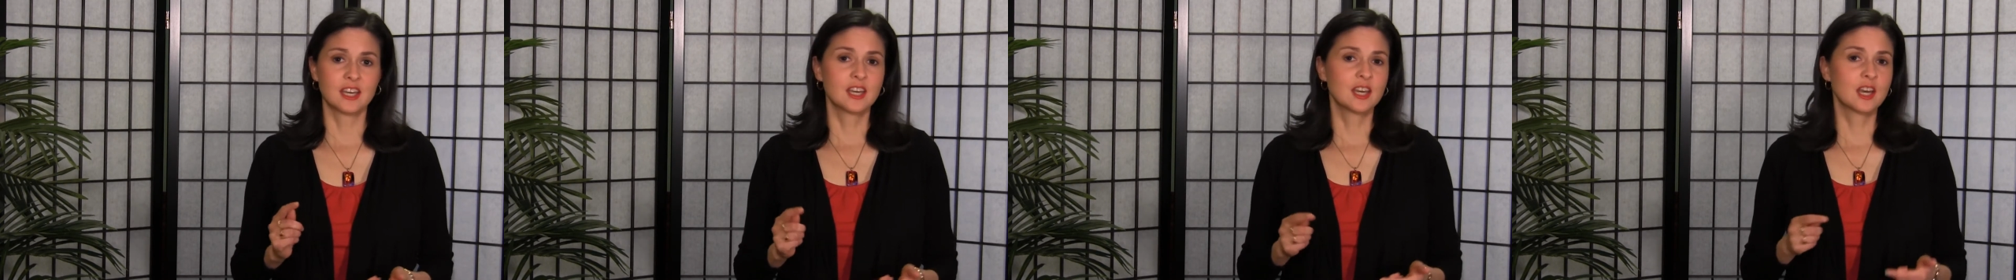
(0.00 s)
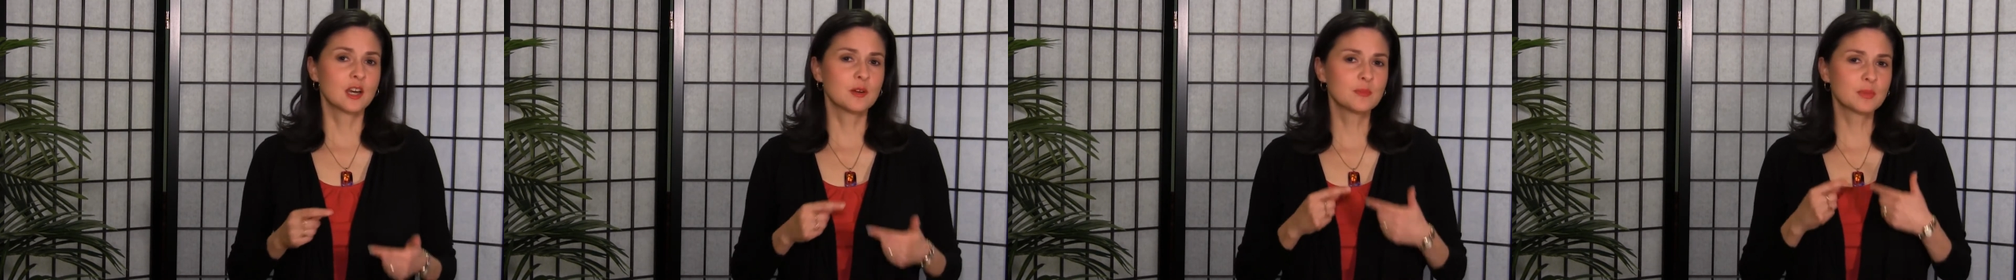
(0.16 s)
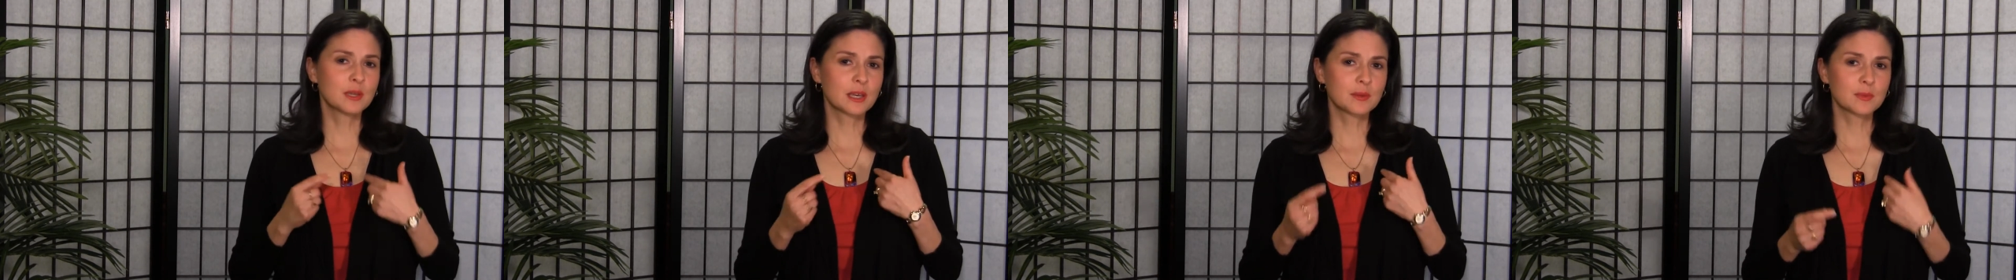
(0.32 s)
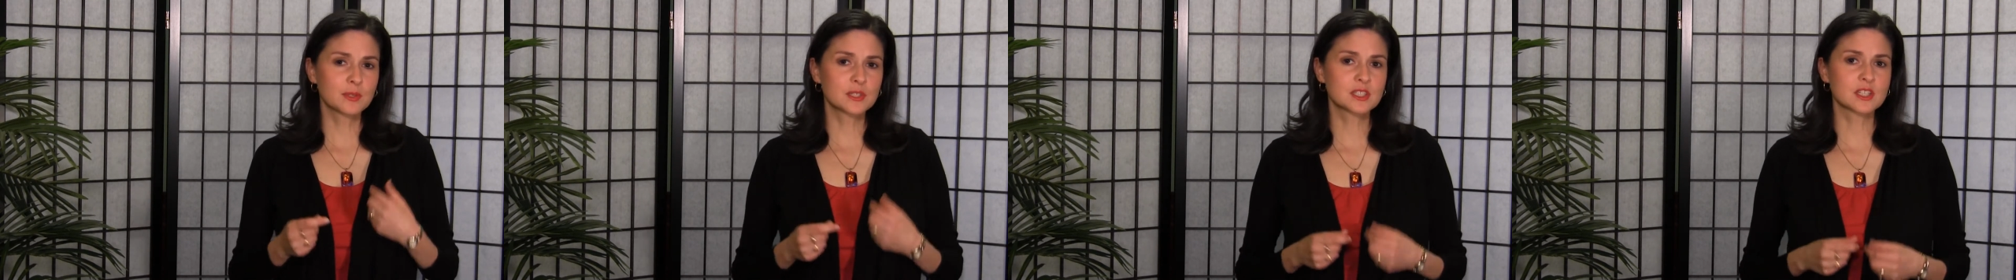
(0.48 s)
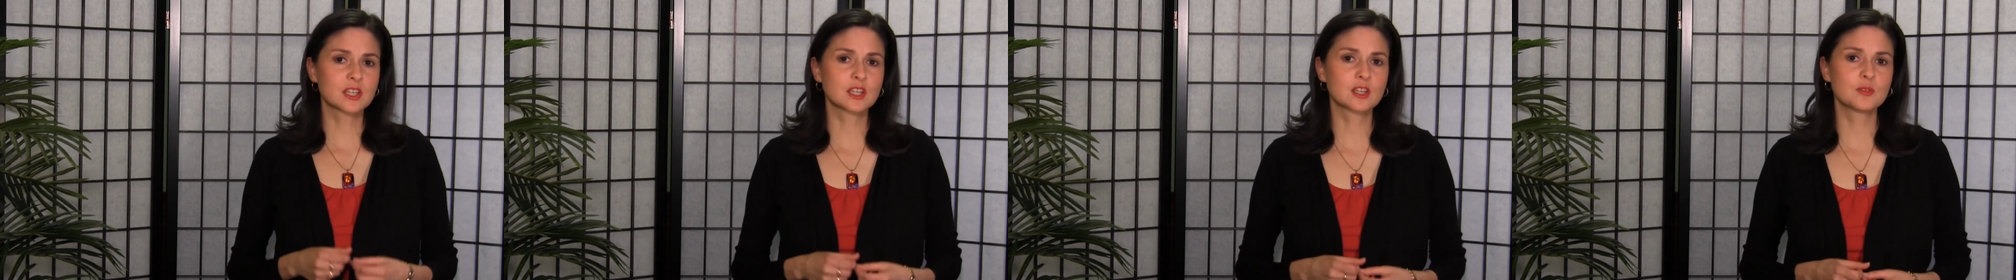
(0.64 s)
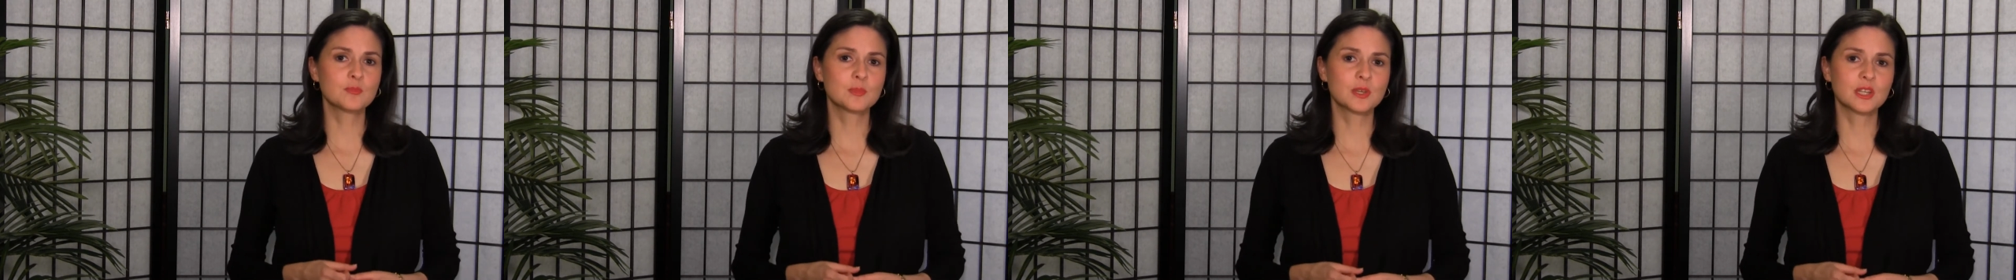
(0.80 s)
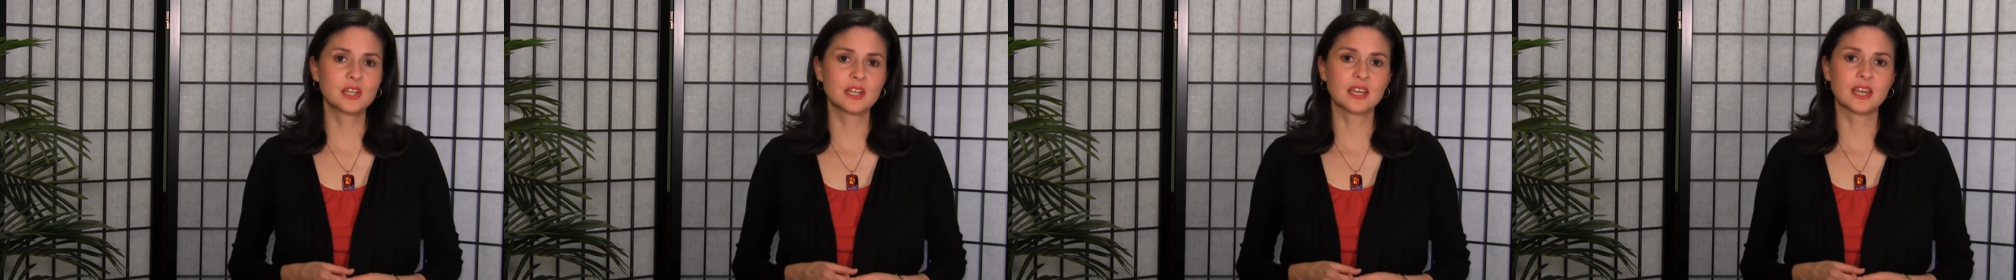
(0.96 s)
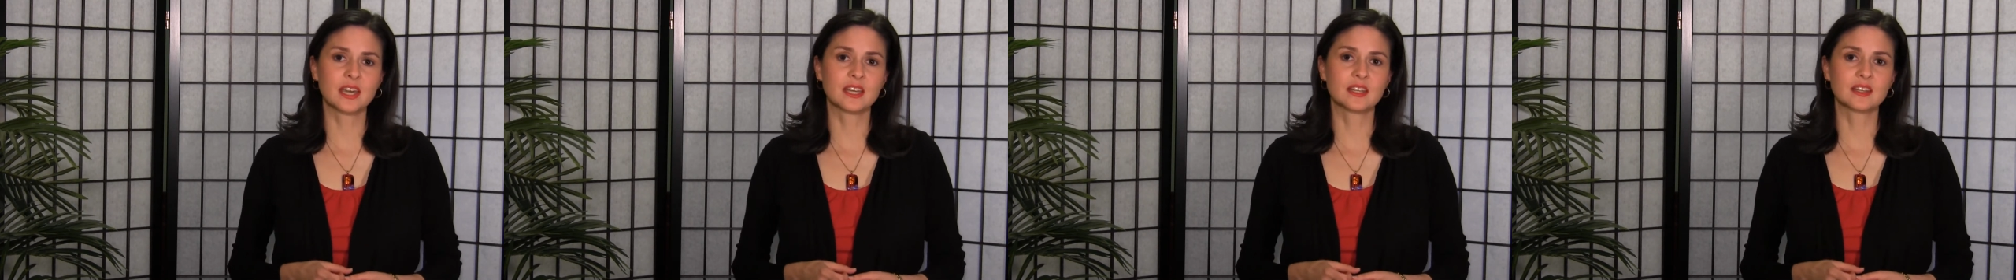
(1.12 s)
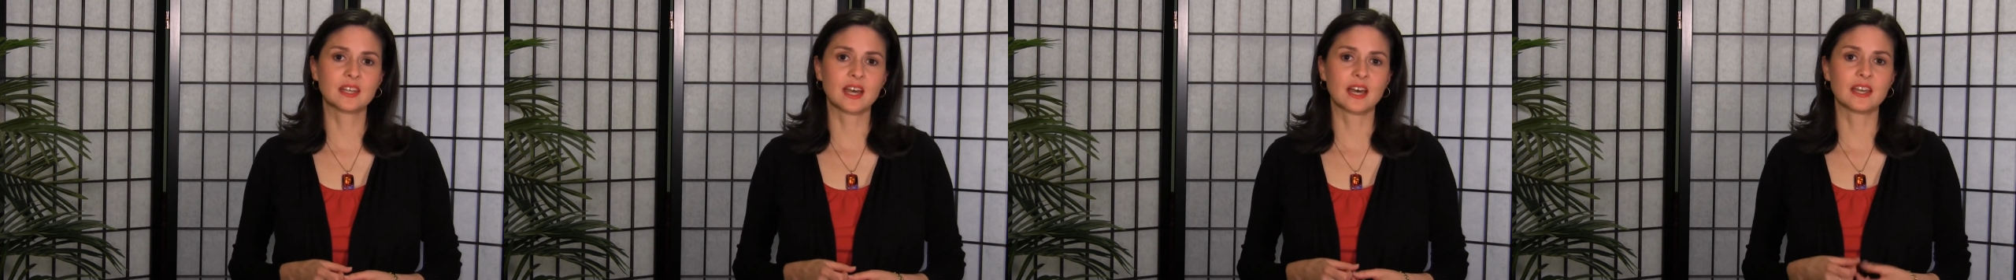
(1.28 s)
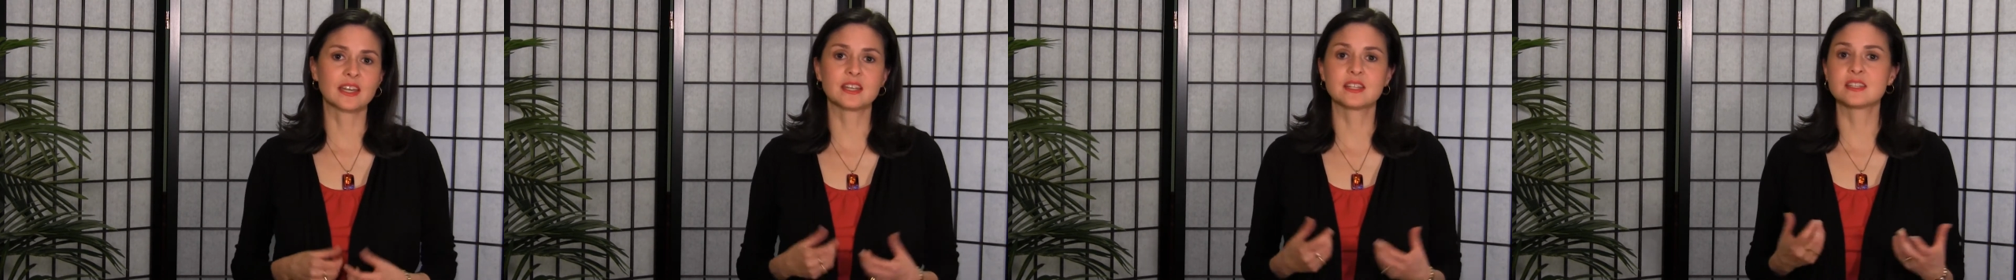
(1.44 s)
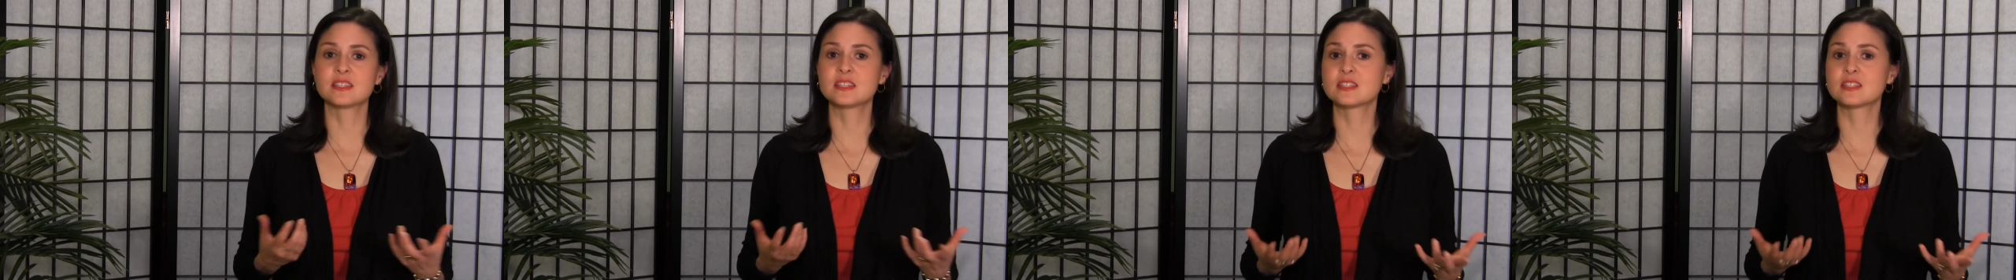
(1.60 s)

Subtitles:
and be able to communicate that in